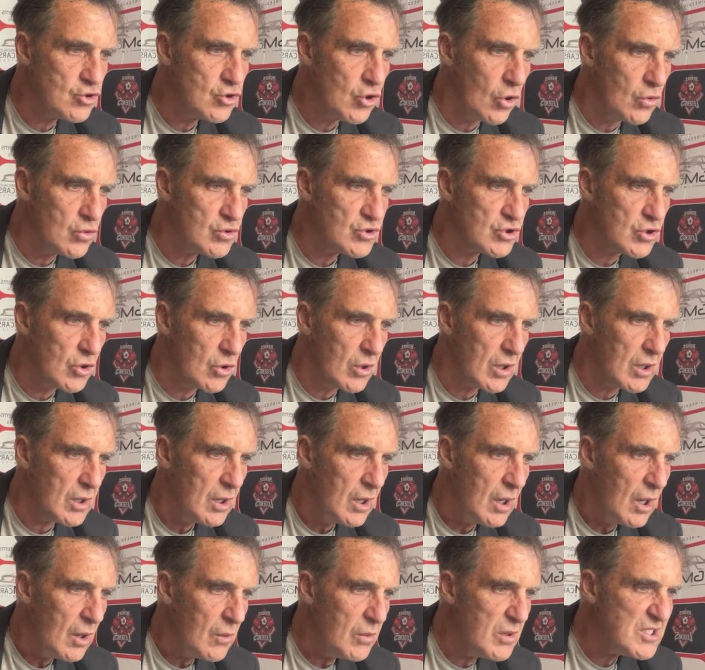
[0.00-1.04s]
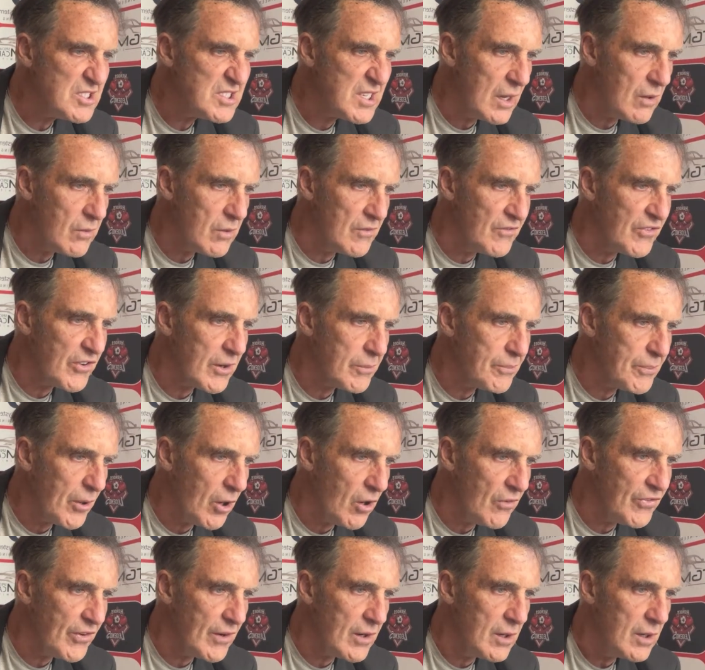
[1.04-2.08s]
goal scorer, we sell them for a
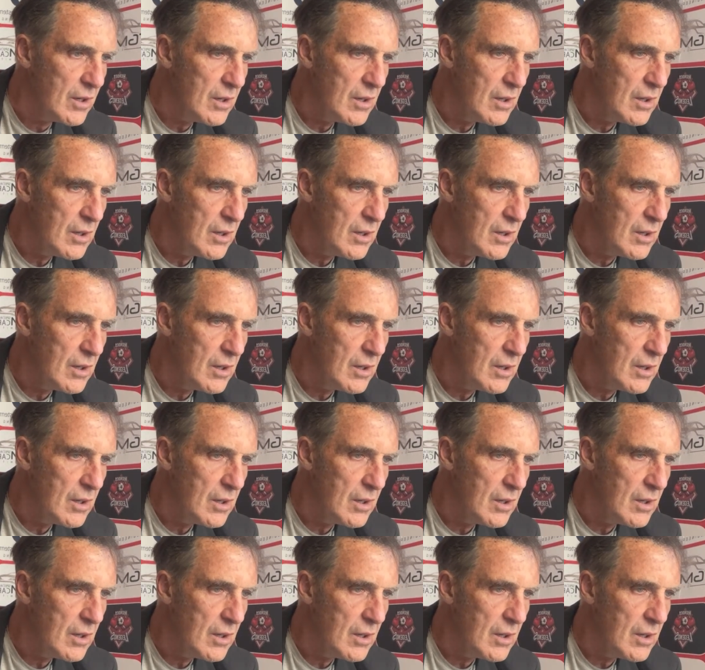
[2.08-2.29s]
profit.